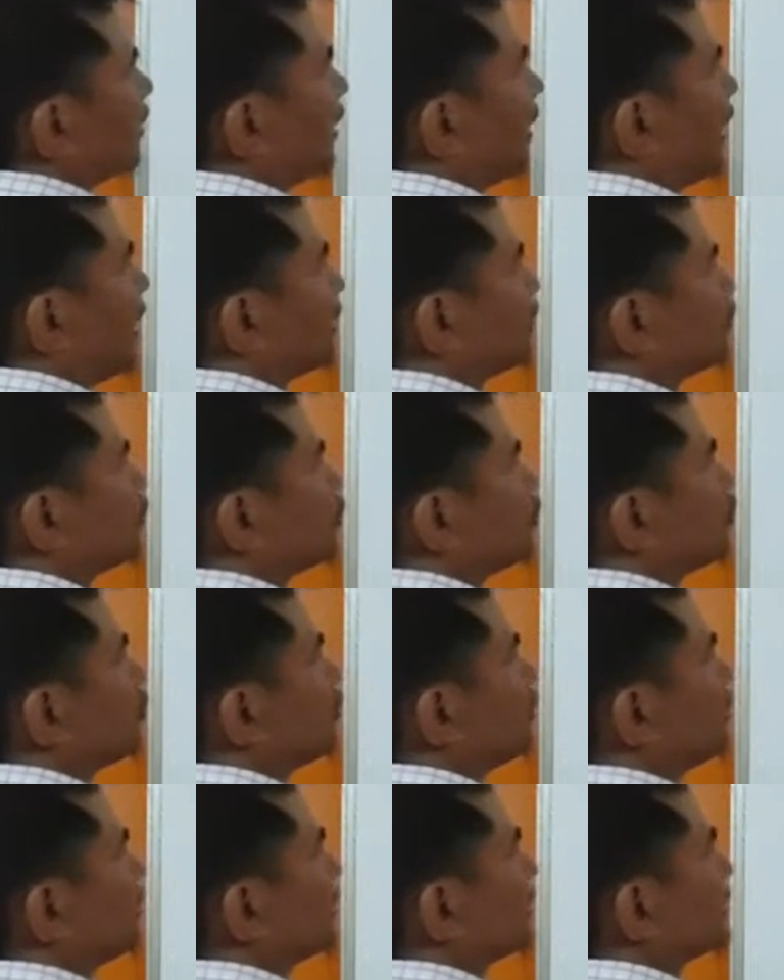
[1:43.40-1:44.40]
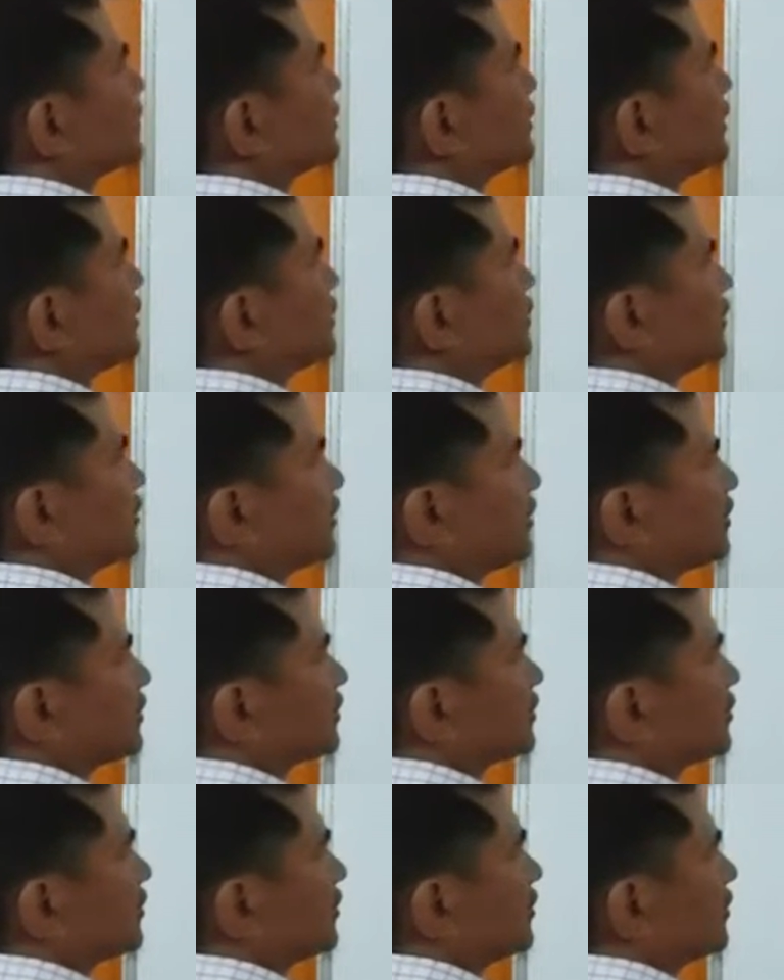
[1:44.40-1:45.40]
at 0 degrees
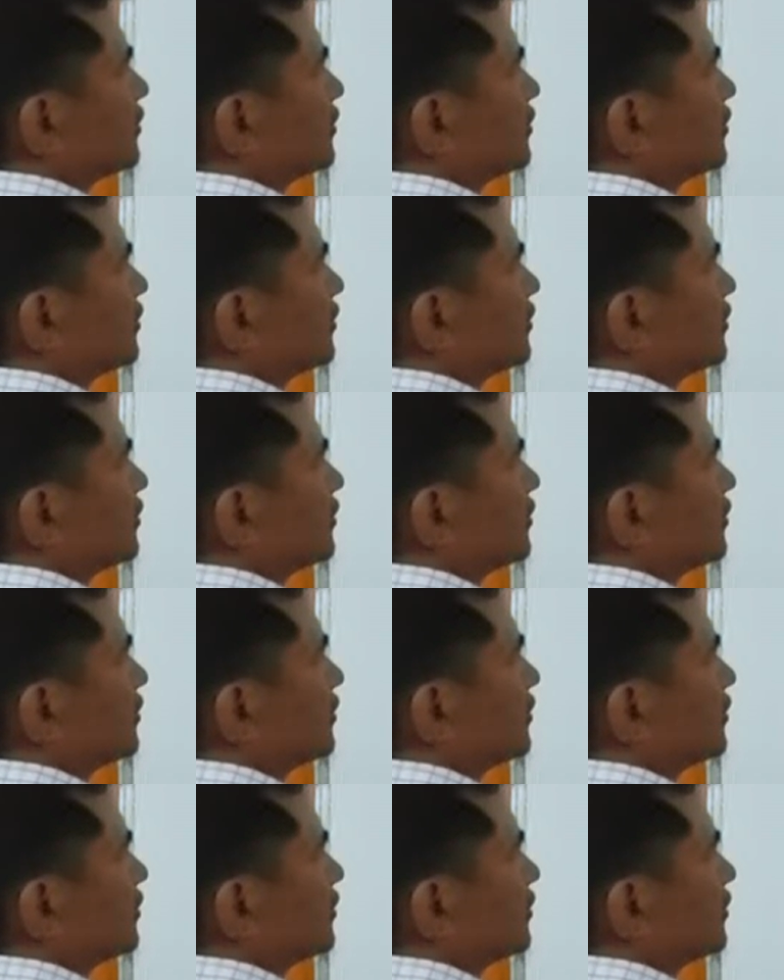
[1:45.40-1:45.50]
Celsius